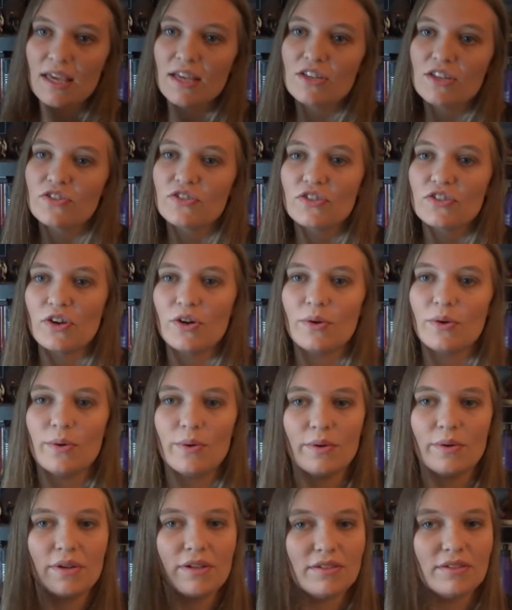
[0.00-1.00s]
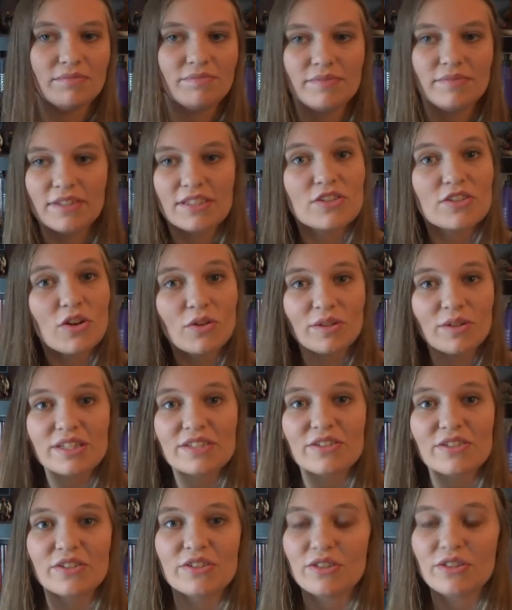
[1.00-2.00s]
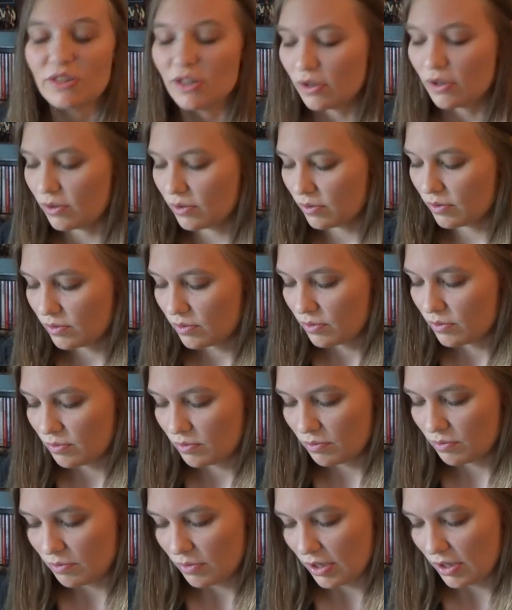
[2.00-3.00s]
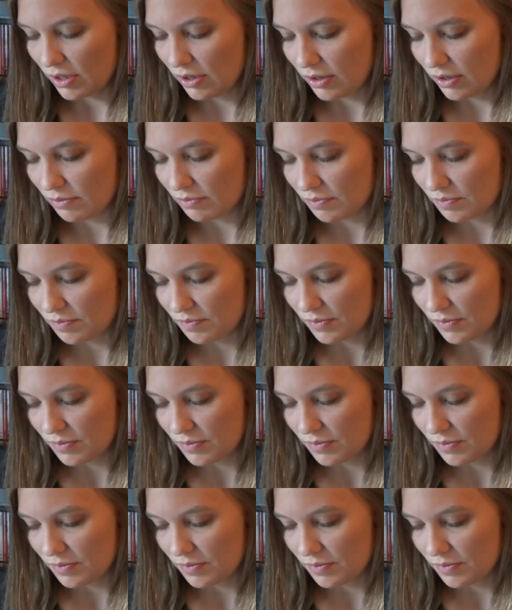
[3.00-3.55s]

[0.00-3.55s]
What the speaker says: so it's always good to know, to